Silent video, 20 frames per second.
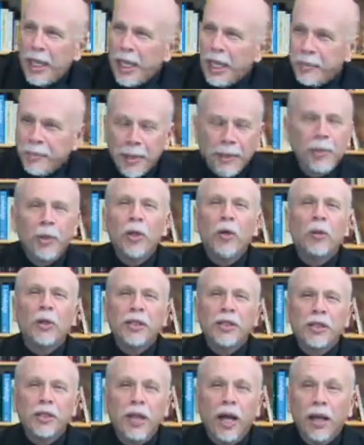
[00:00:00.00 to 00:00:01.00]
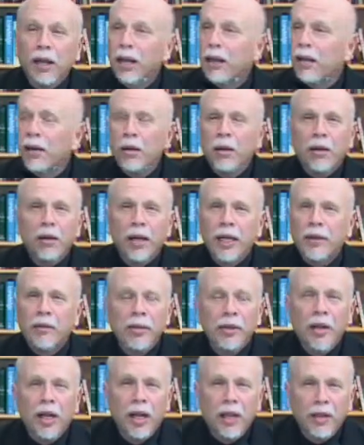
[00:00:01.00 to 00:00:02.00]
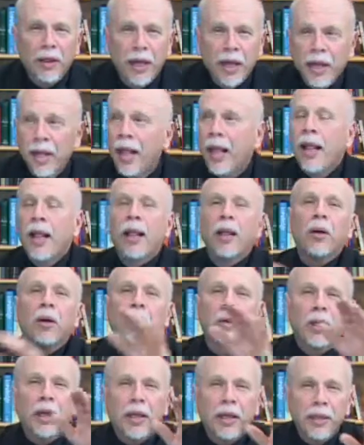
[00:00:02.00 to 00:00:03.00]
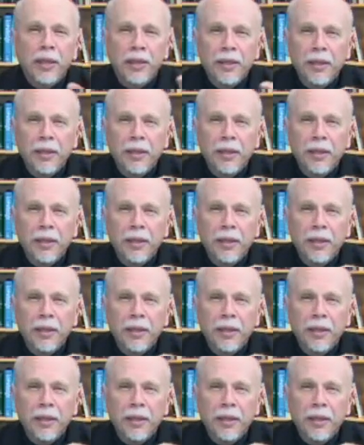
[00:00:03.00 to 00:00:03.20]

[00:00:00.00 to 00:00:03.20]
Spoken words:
and people who are stuck, oh, I never thought of that. Okay.